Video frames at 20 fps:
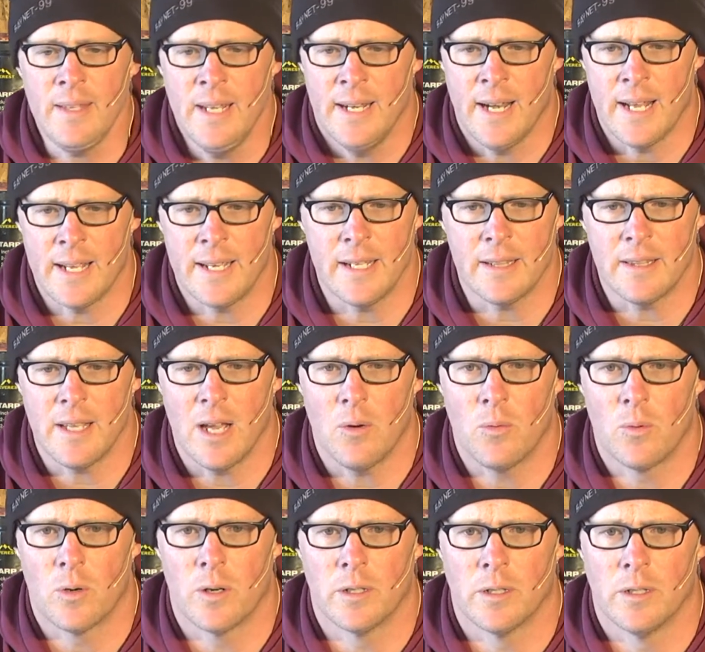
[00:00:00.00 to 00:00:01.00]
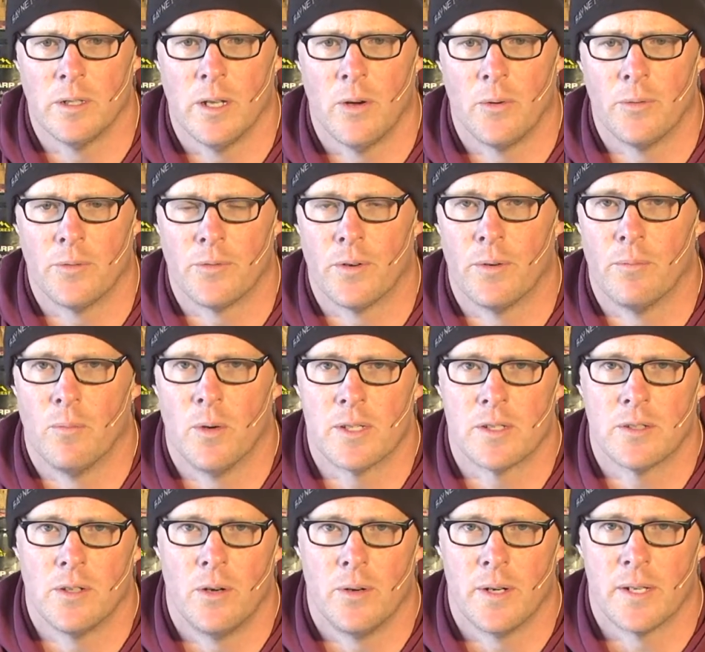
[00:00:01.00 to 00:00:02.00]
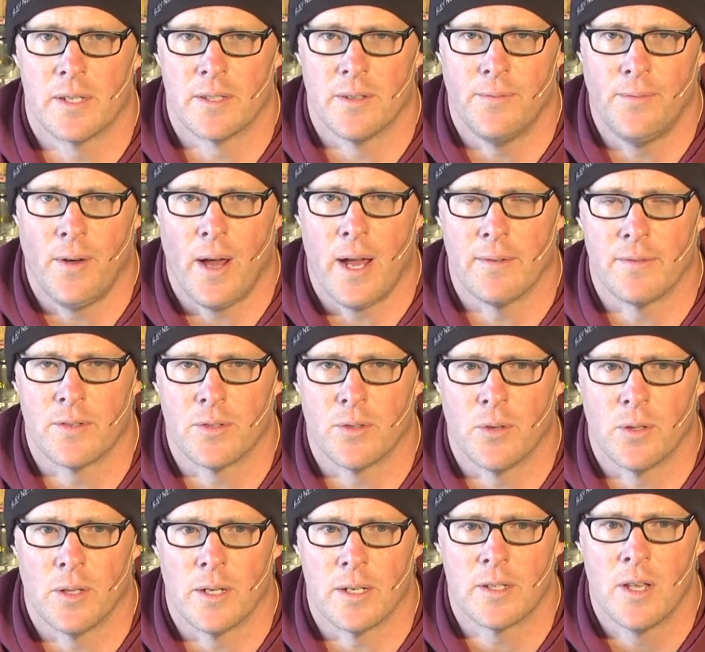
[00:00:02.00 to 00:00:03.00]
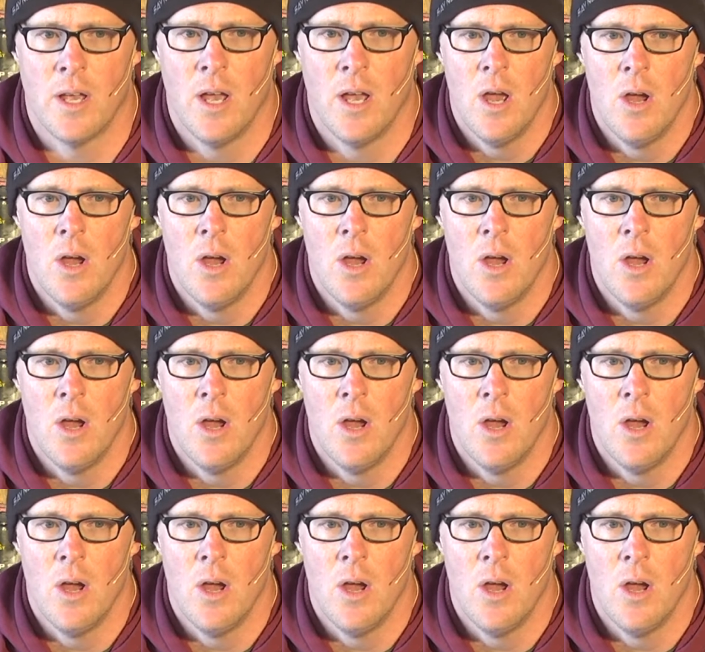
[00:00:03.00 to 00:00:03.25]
And I get that word alone from what's known as the 5 solas.